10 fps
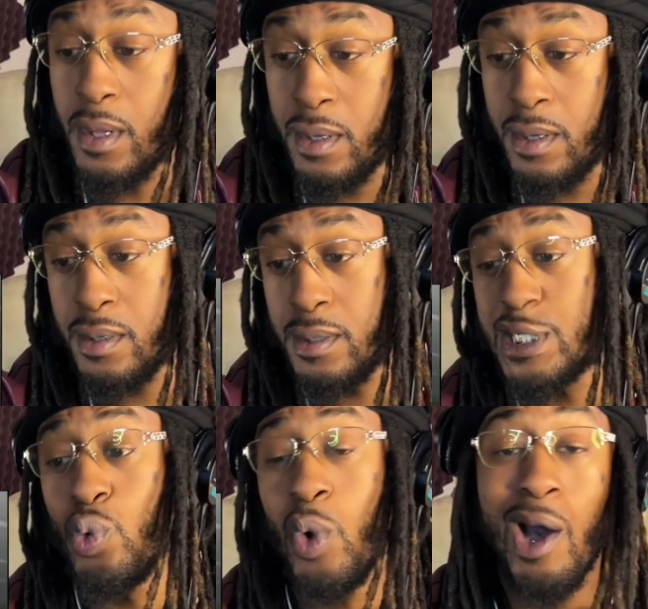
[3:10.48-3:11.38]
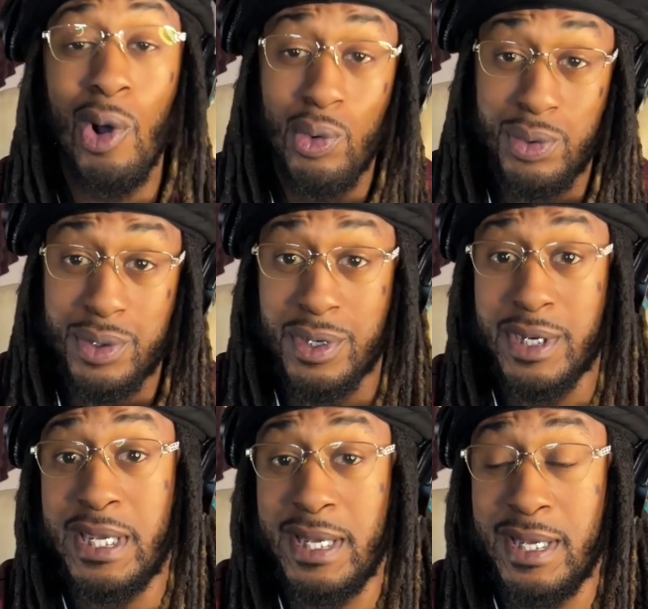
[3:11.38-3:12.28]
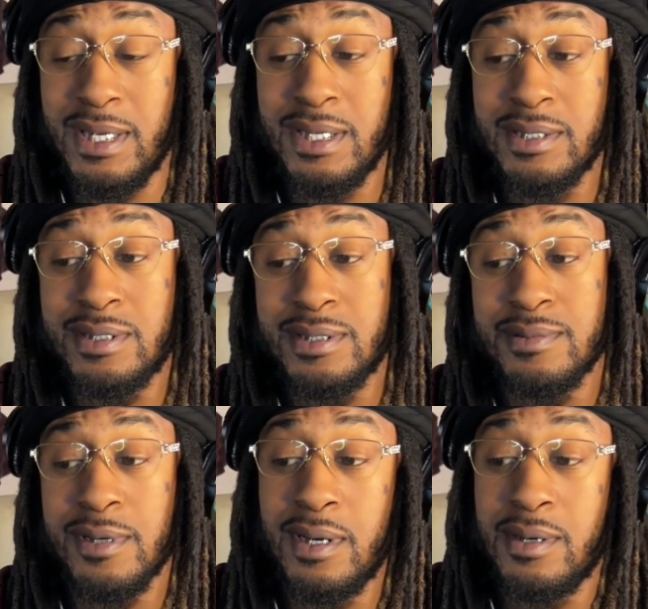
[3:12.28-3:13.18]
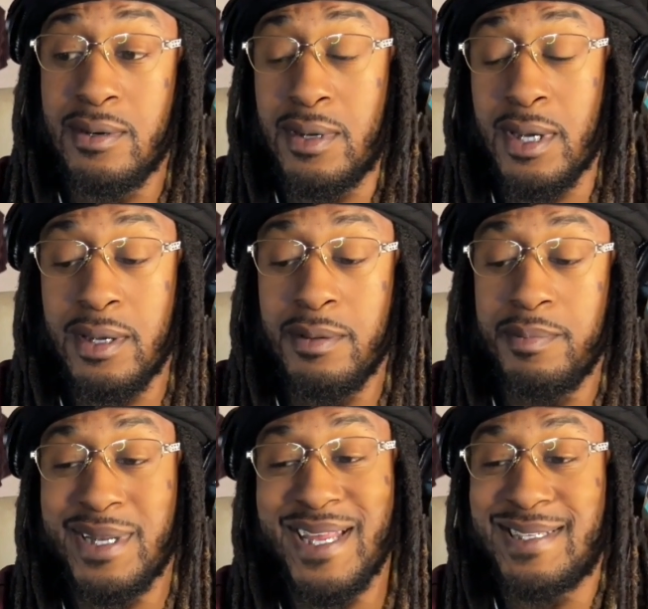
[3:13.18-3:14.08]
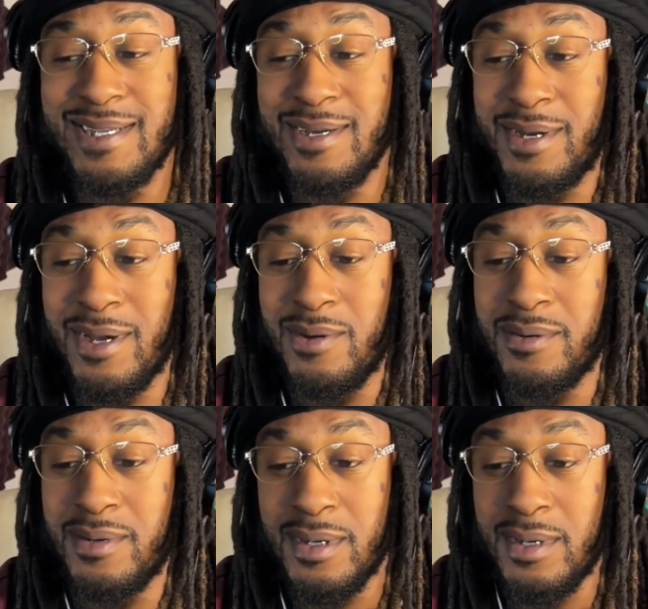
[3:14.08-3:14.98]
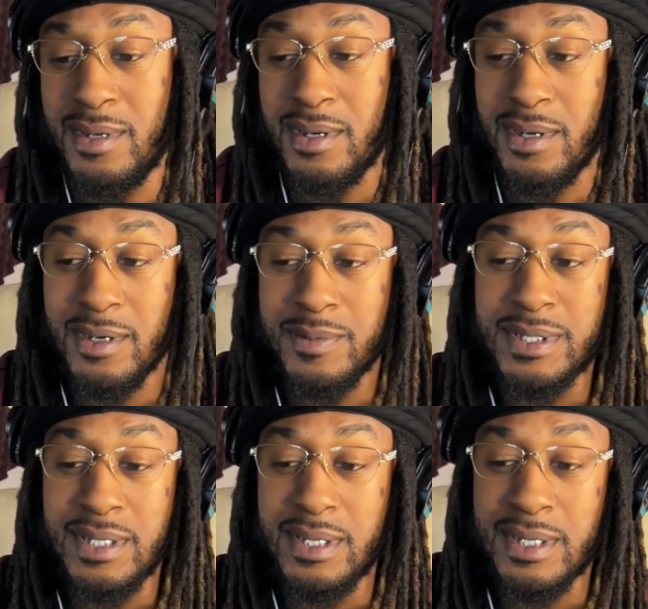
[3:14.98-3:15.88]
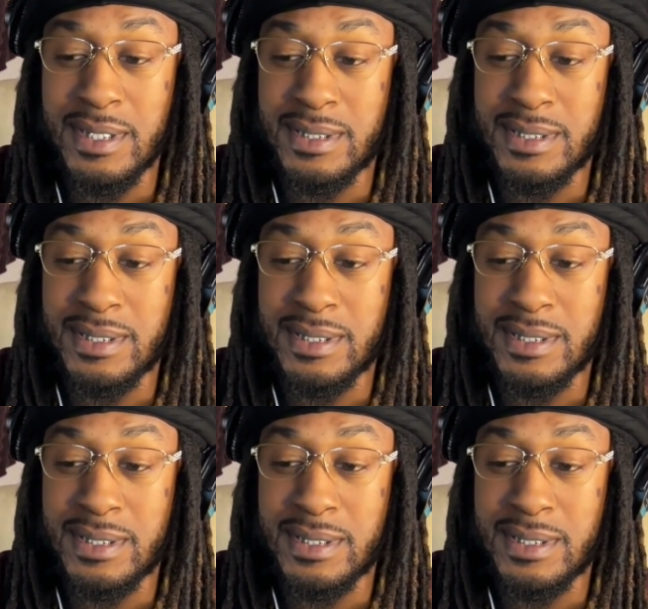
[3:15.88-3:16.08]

Wow, two older kids. Oh, okay. But they still don't... You know what I'm saying?